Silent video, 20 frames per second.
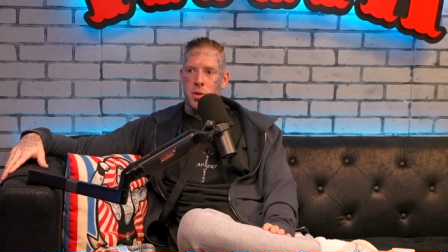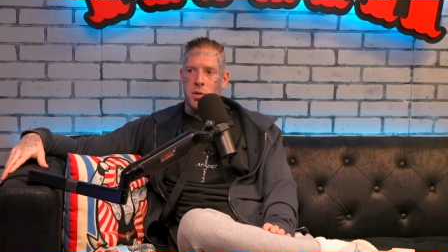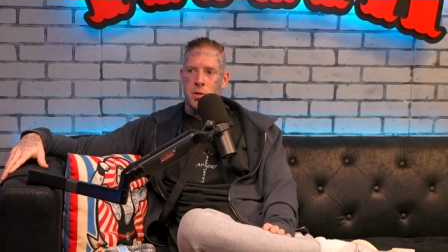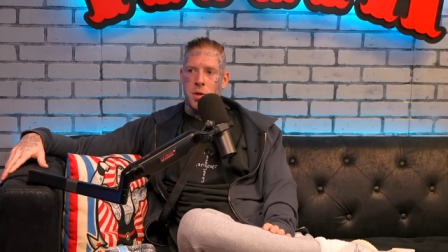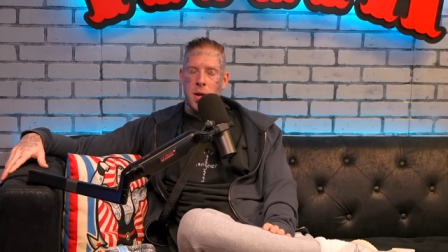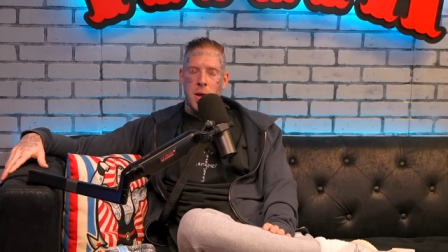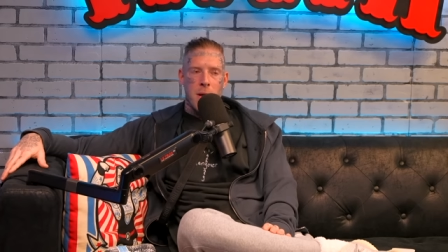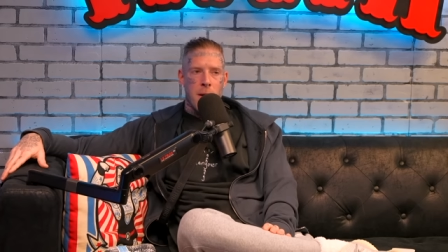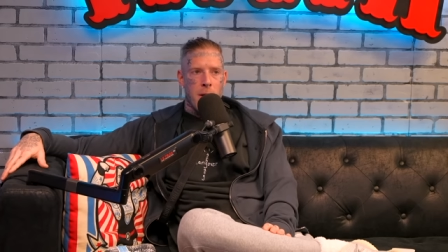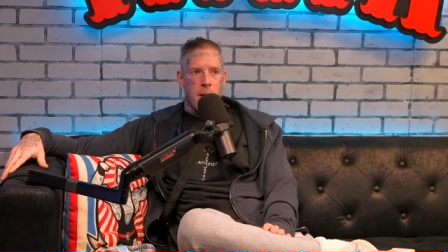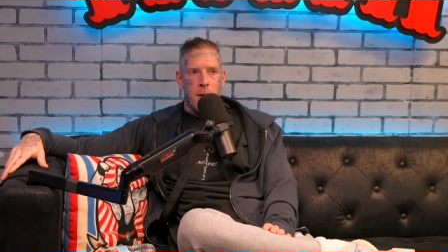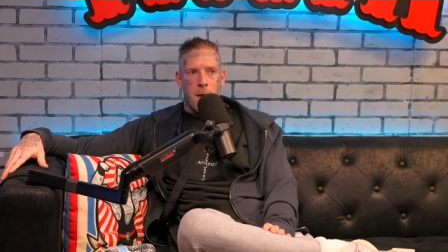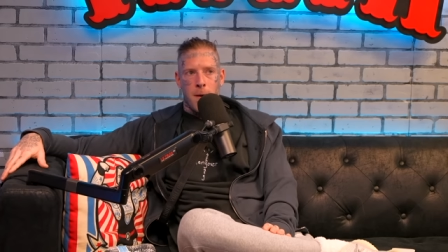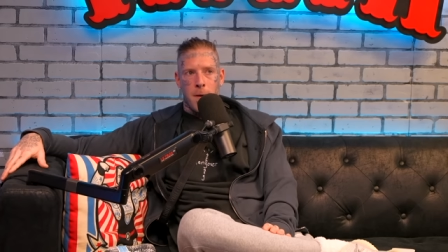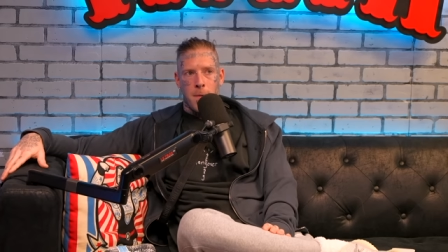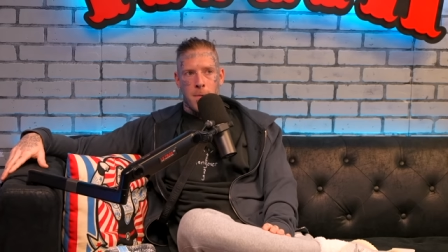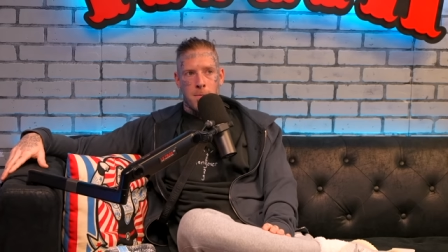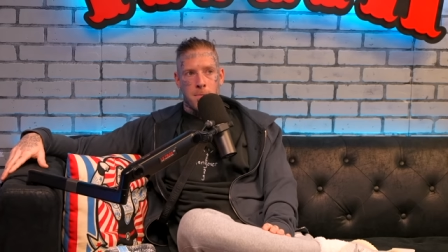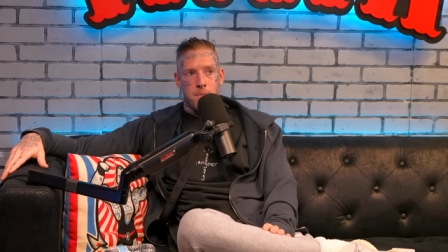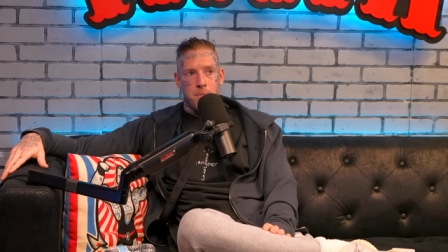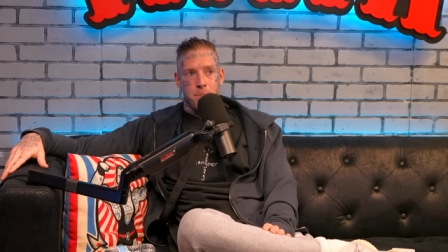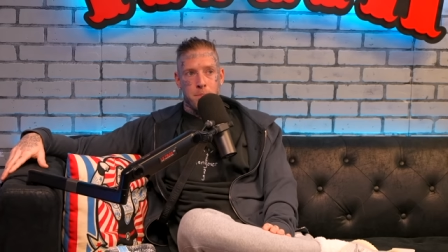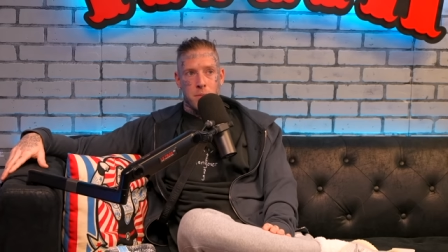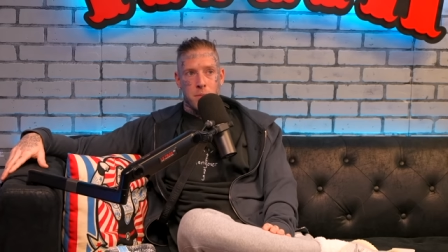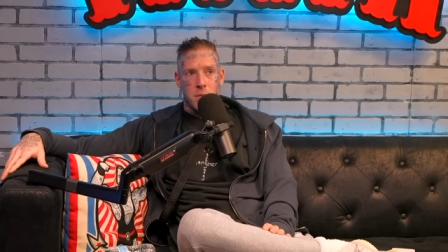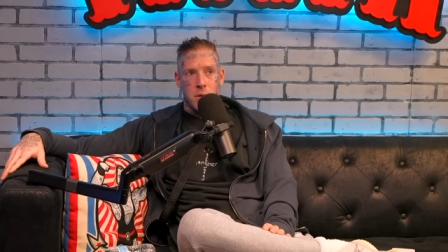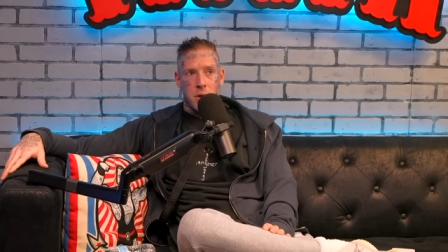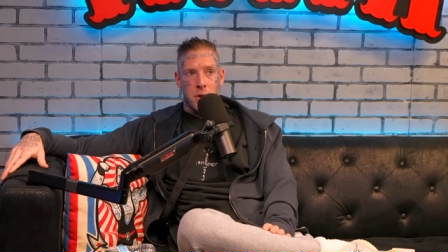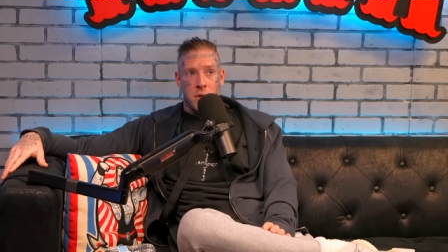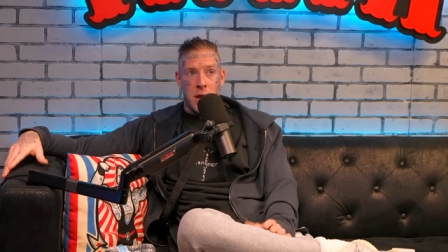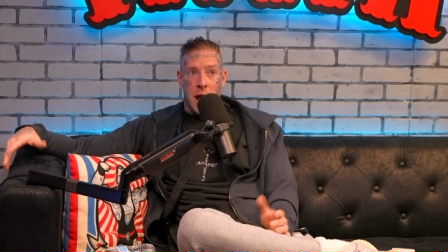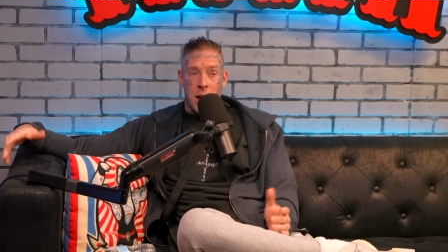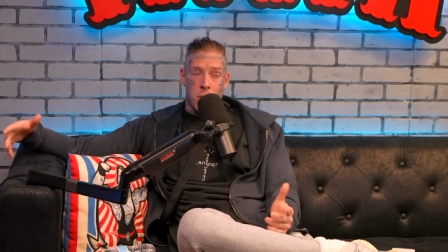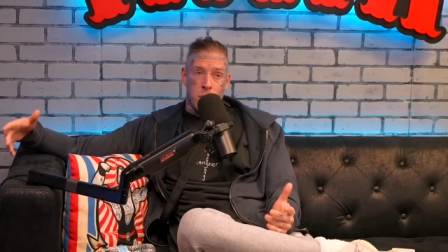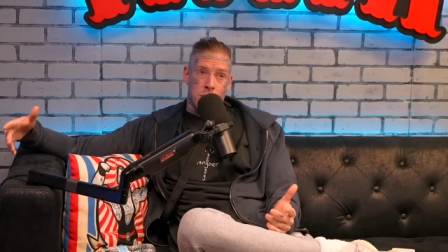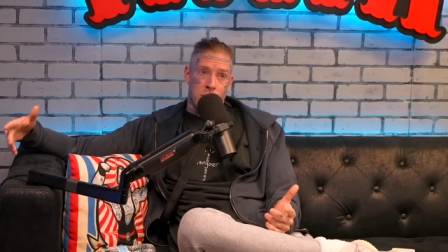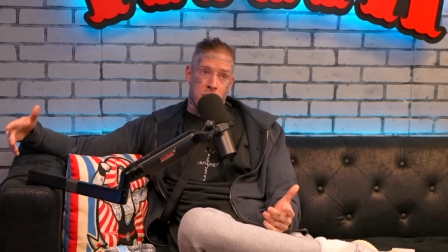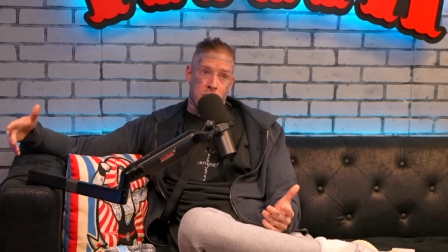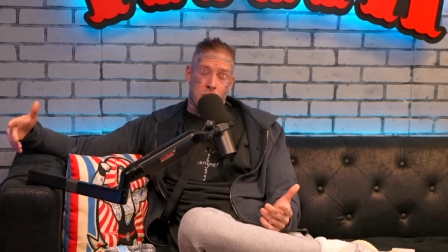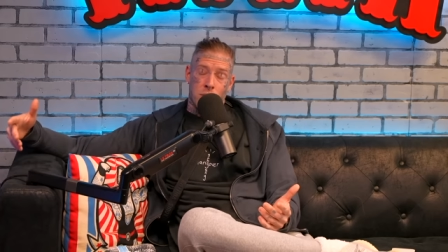And um, that
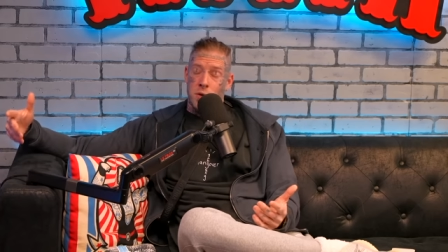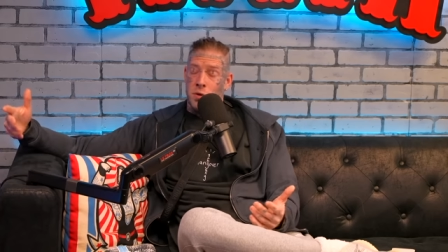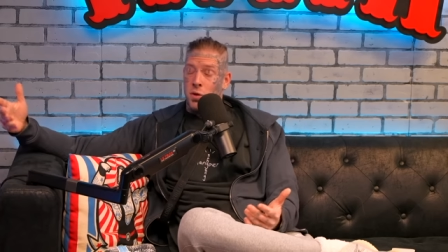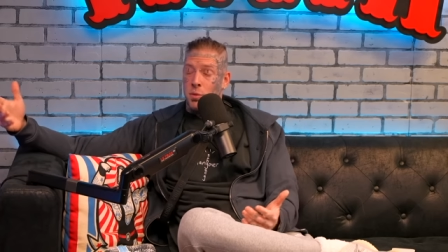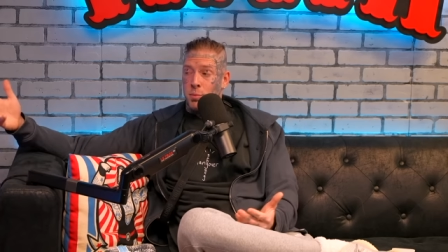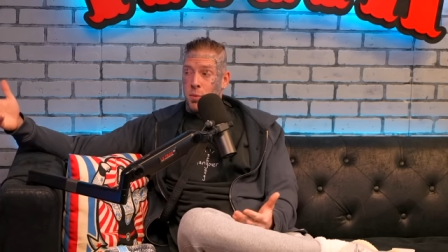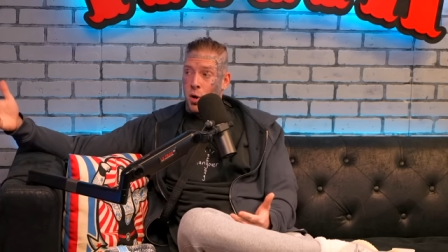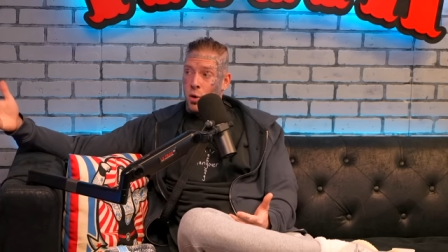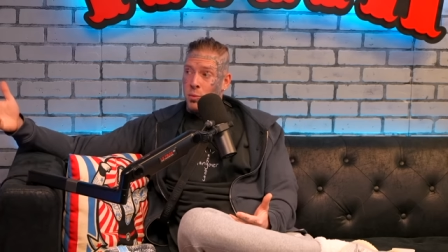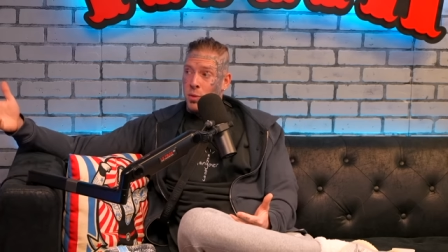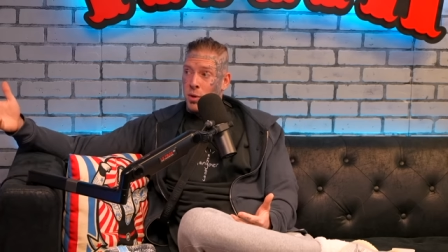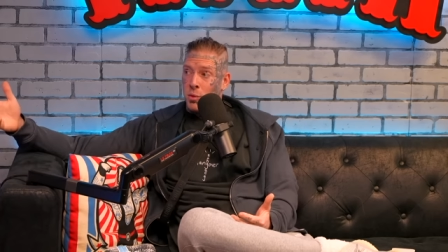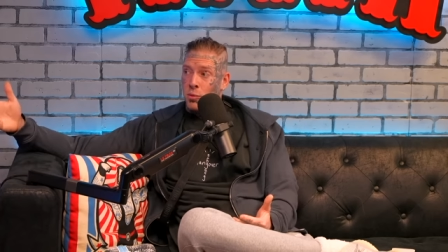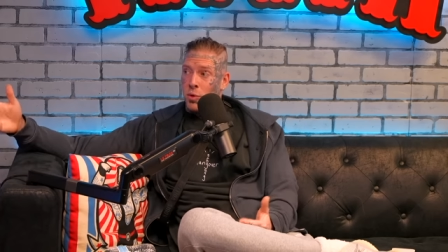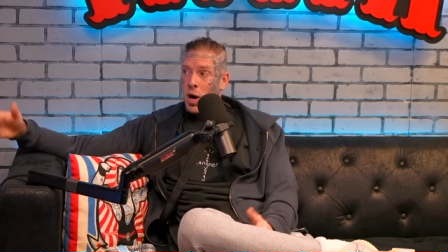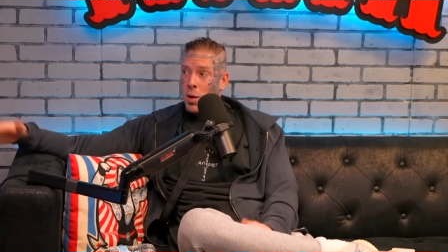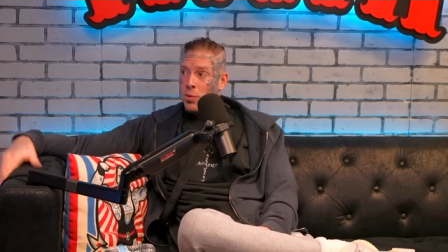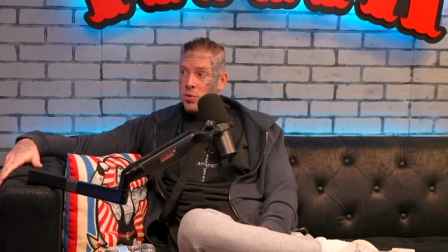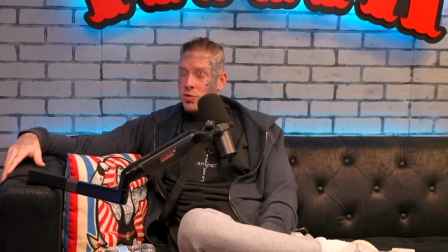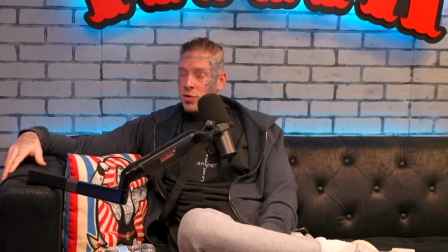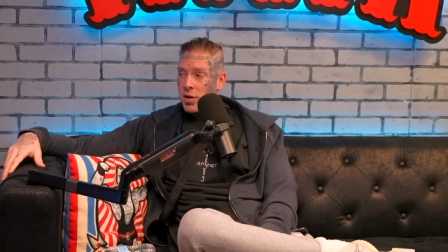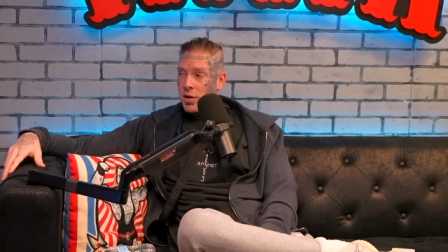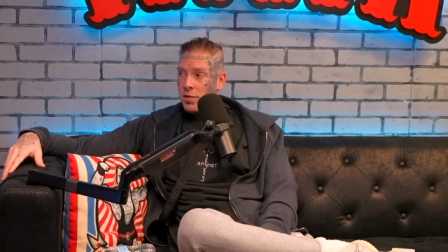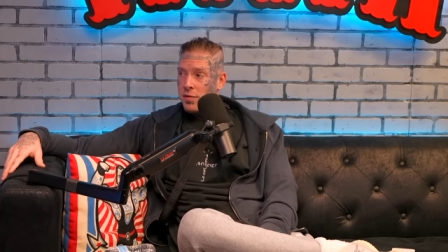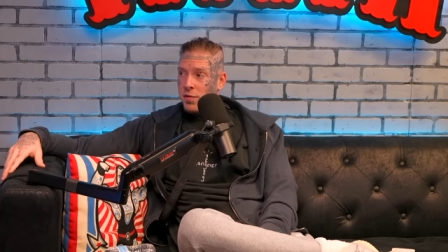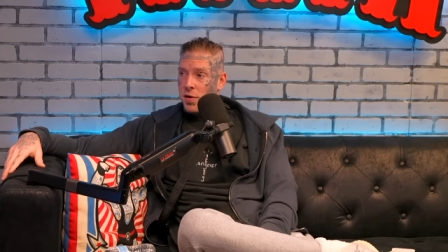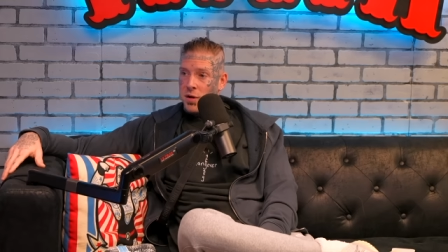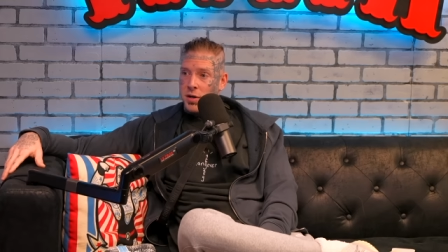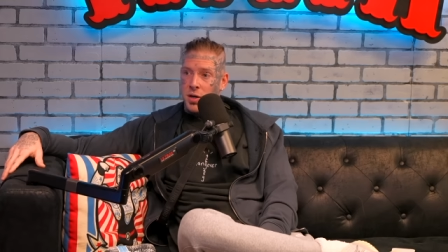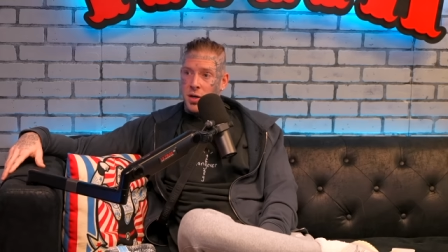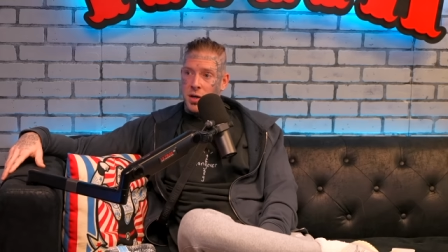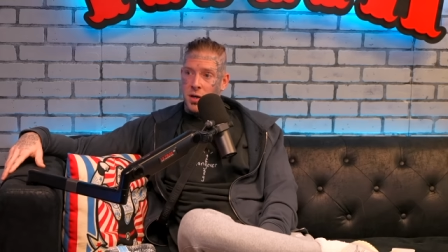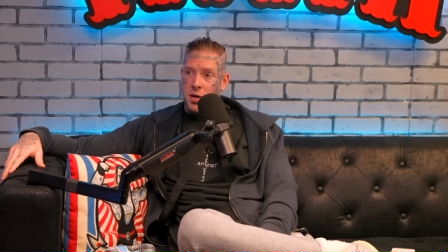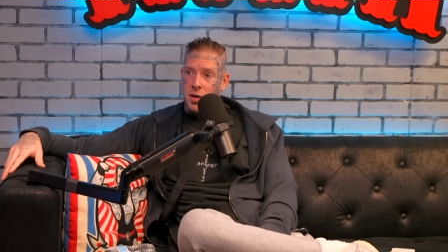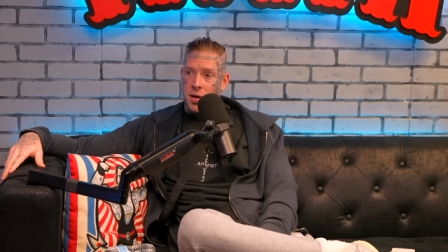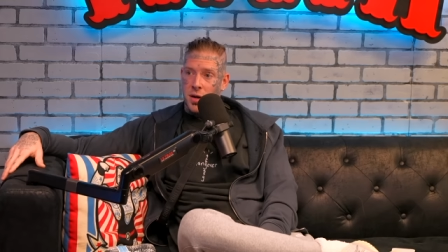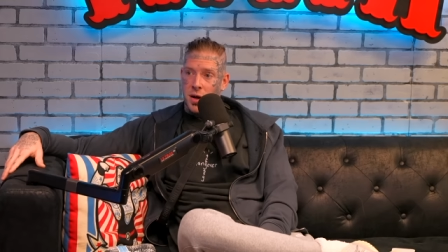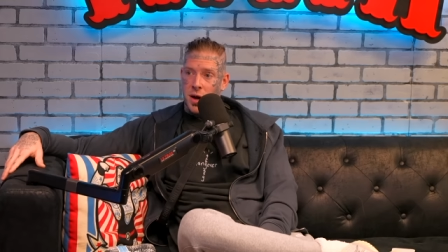was sort of the moment where I was like, fuck it.